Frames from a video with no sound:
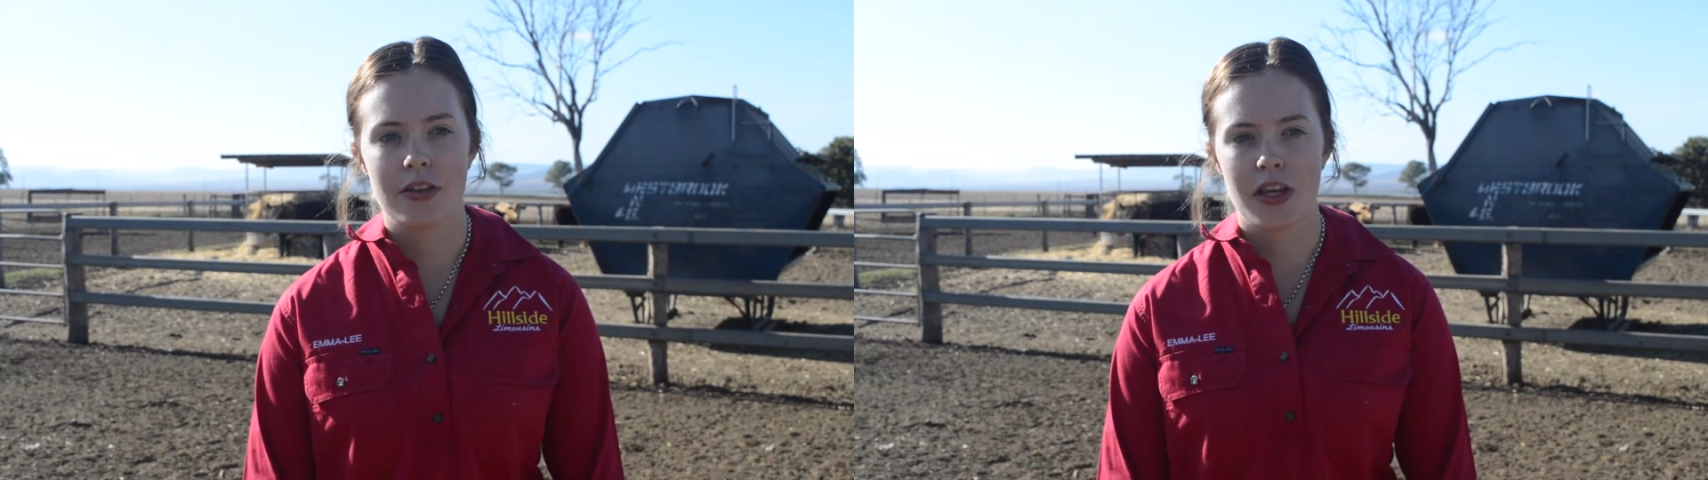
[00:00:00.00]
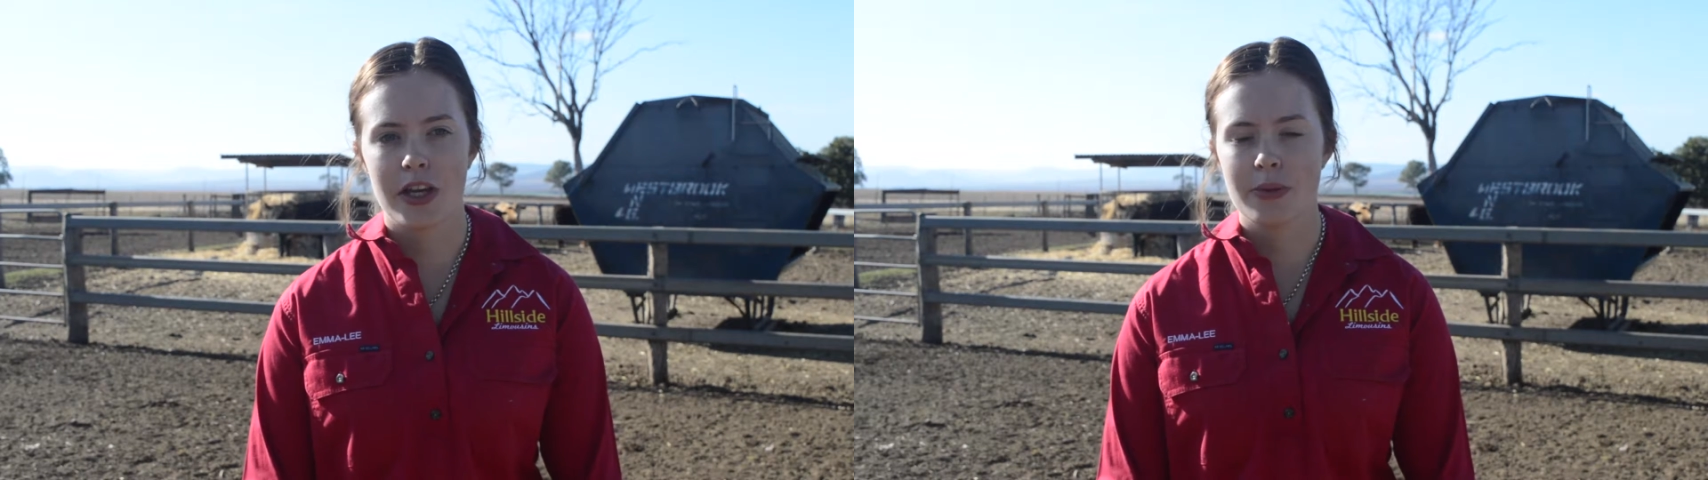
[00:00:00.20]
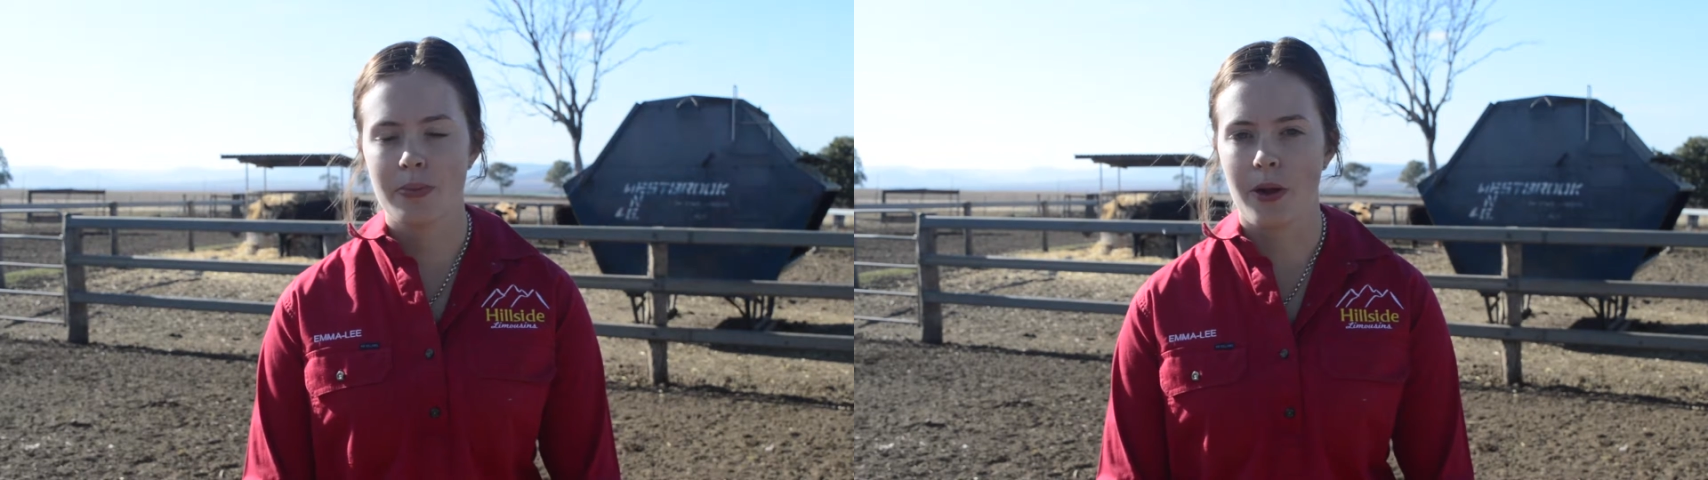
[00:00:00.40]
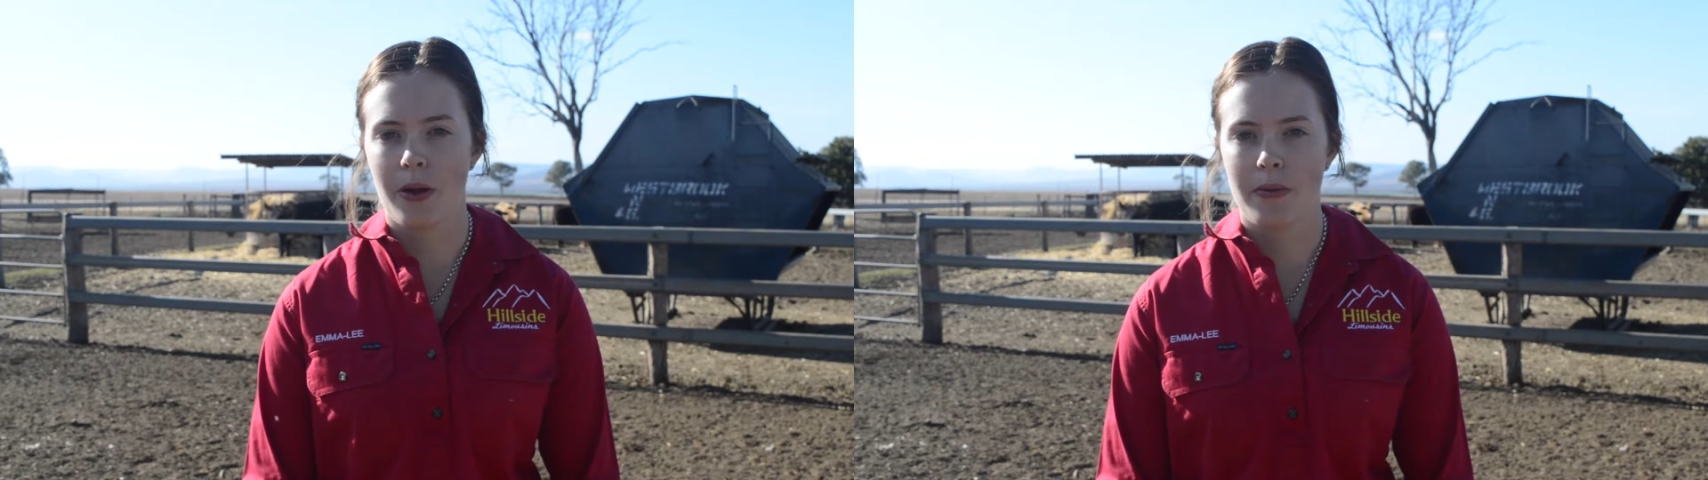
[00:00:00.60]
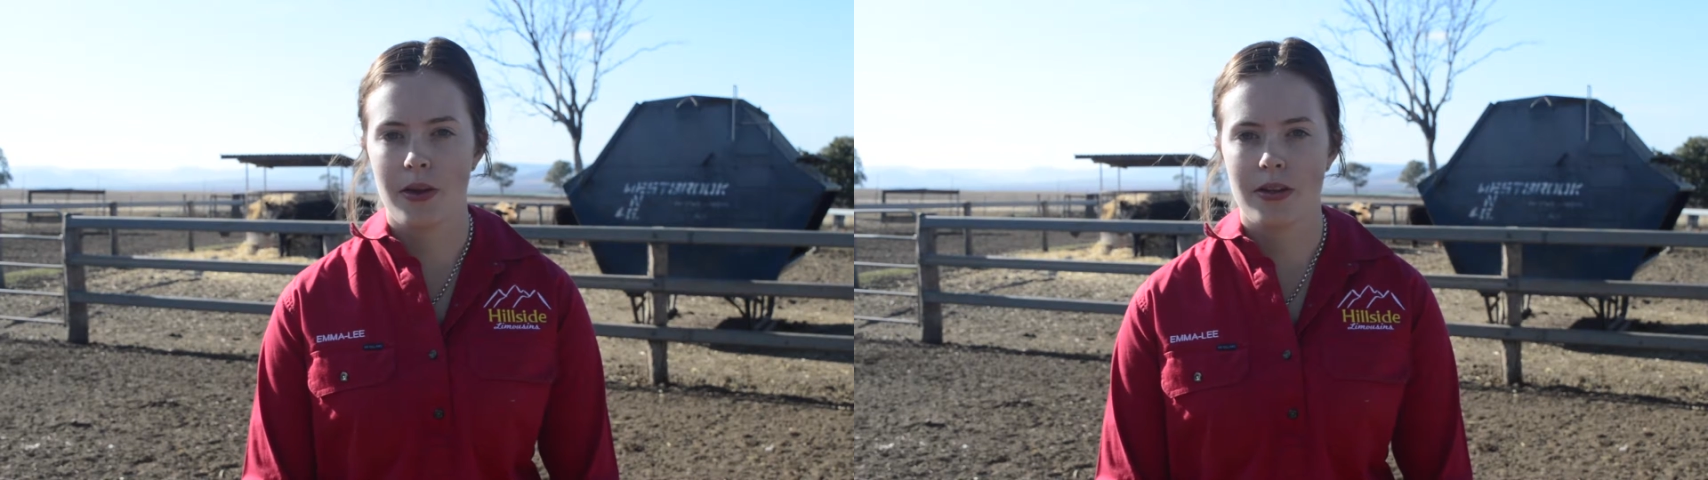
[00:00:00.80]
with each
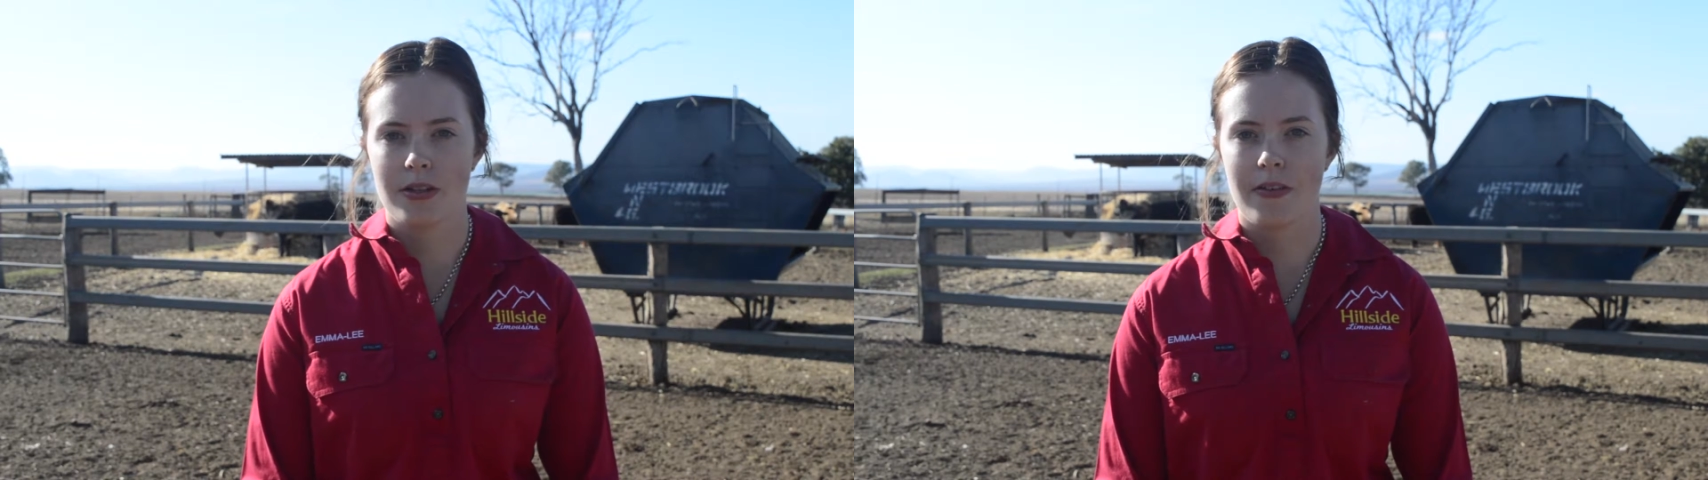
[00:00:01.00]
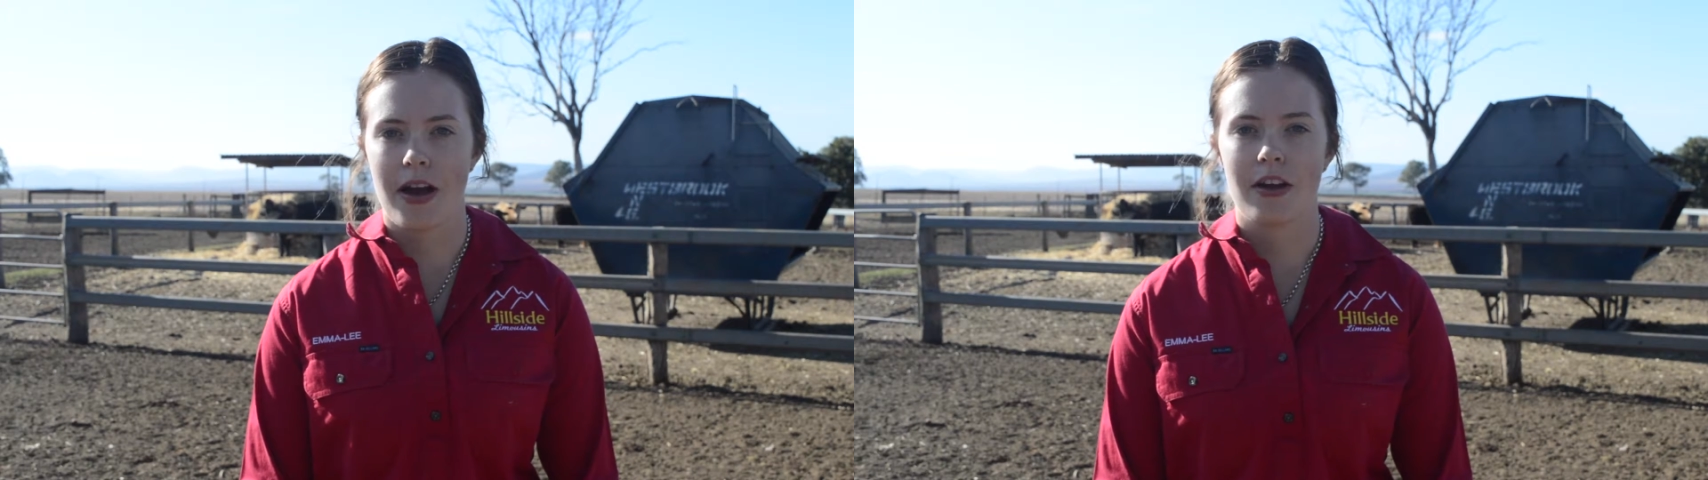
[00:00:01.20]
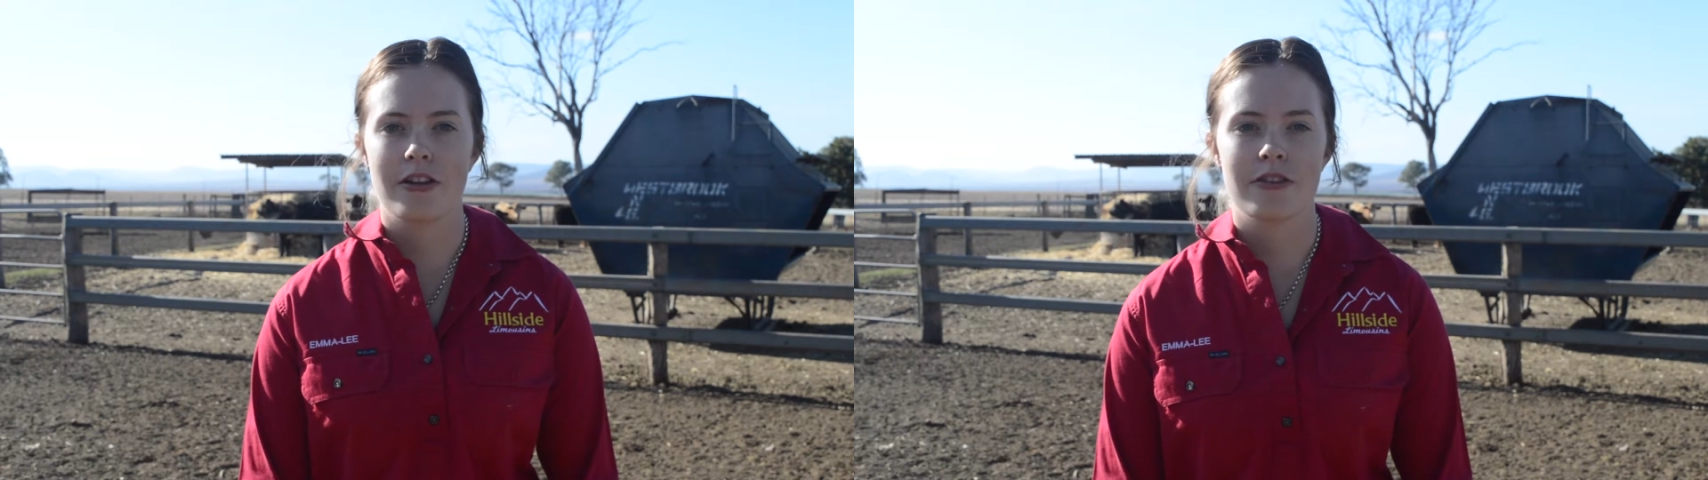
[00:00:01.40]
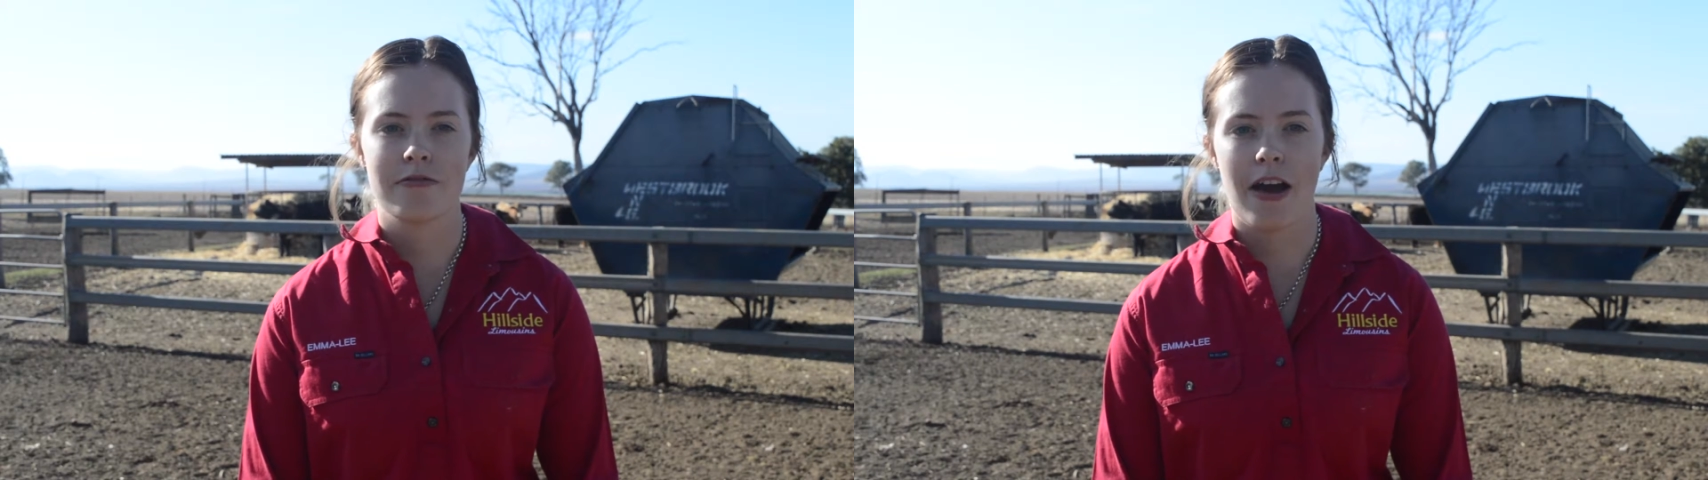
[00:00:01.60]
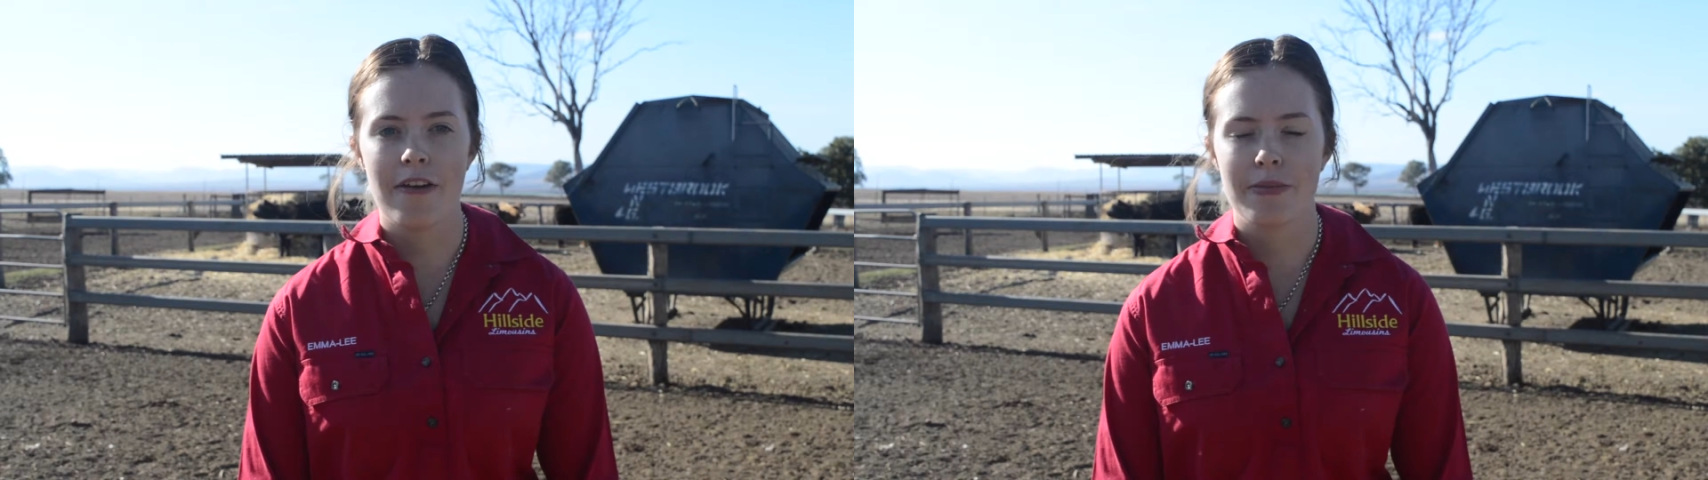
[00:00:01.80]
block being divided into
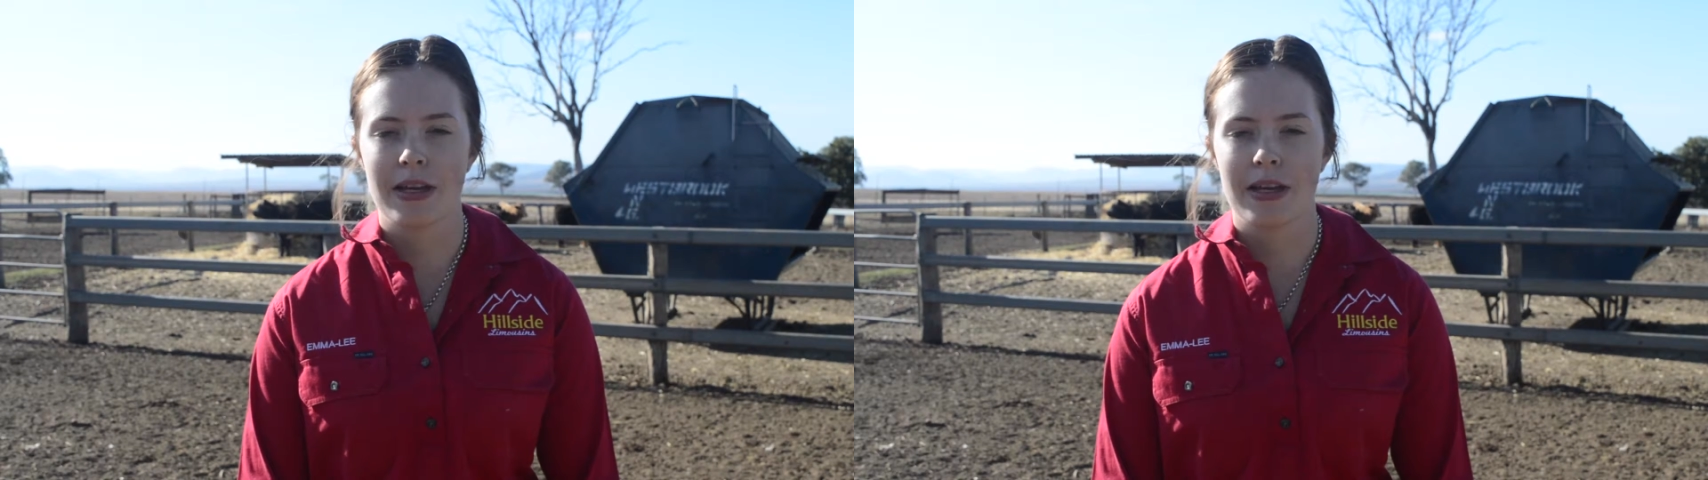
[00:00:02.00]
5